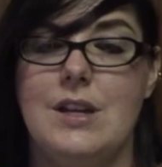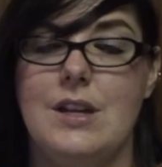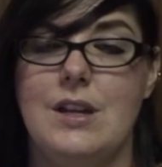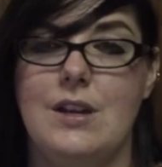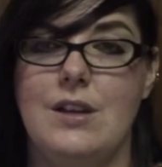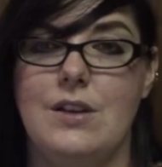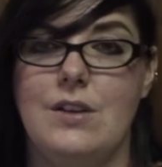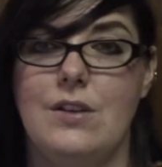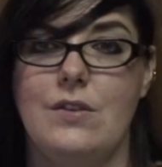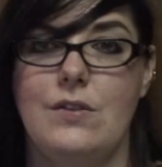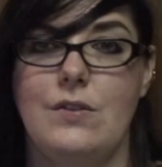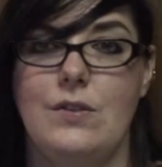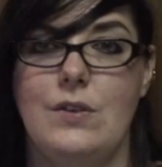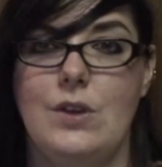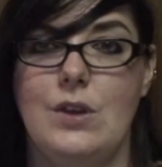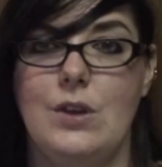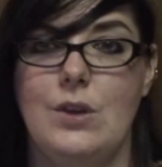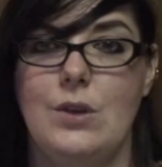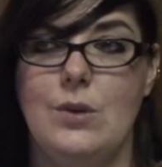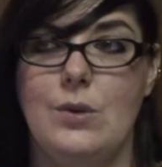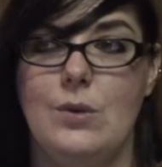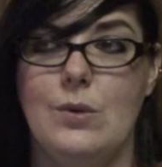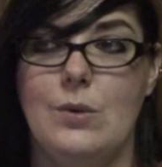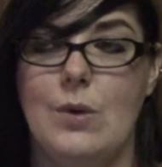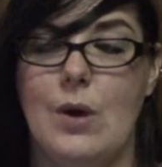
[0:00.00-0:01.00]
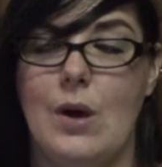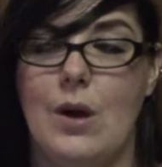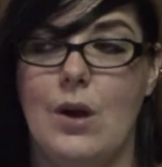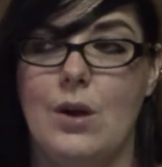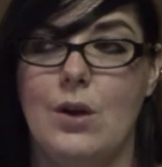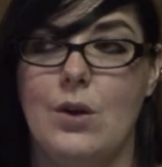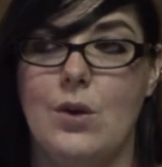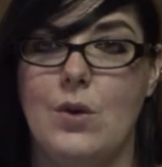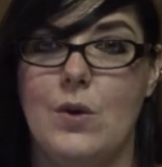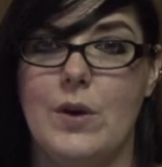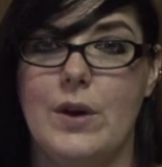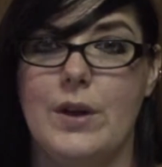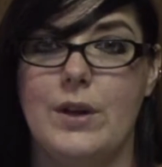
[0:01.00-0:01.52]
if you are
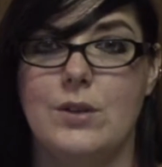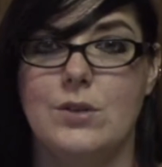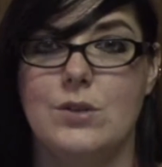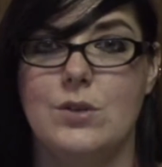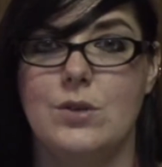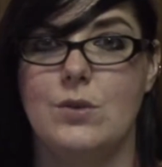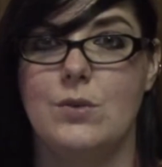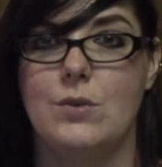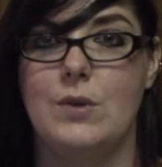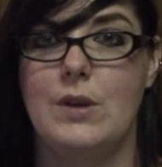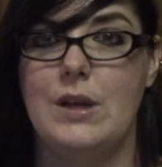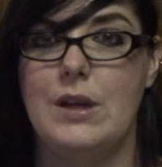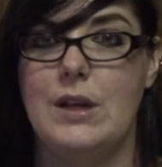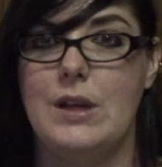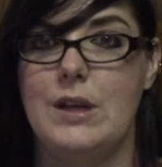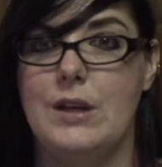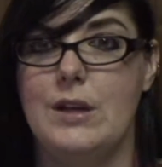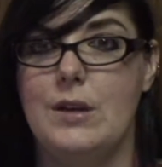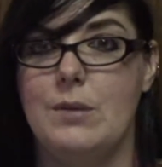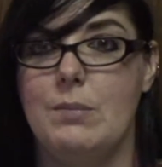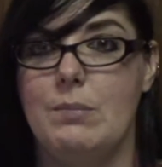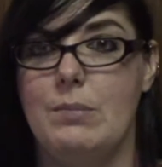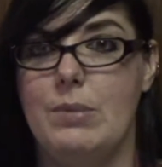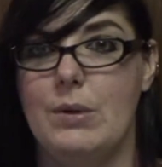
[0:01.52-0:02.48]
going to read